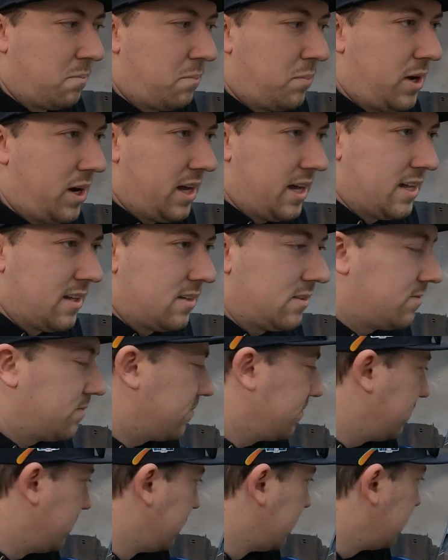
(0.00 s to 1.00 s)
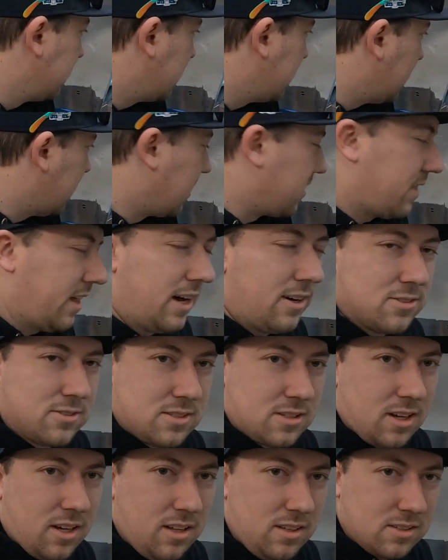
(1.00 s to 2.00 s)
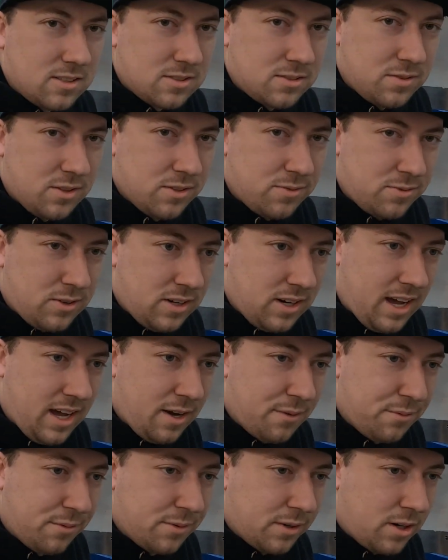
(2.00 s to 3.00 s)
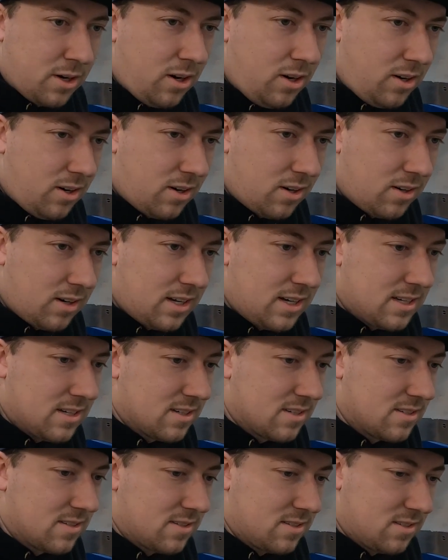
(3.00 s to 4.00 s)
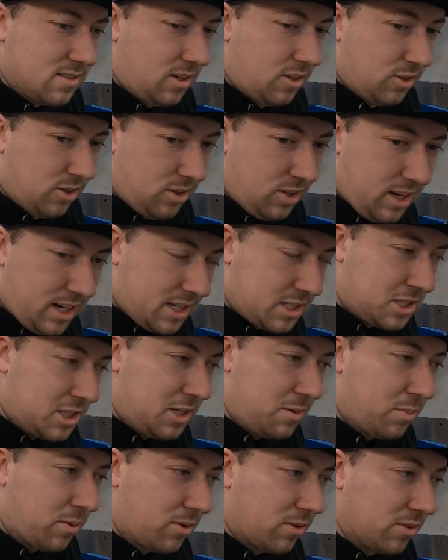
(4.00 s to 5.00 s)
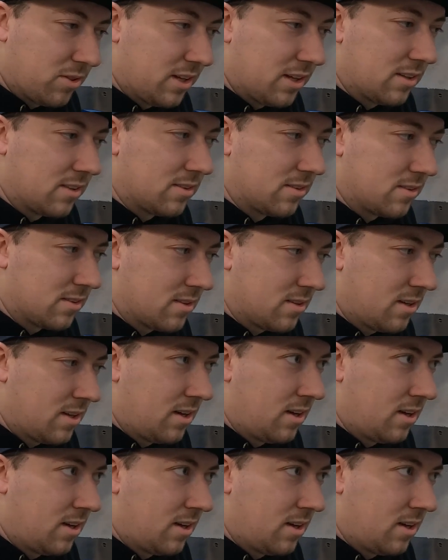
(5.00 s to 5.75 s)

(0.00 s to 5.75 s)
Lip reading: but $1,000 for the front half of a car is a lot cheaper than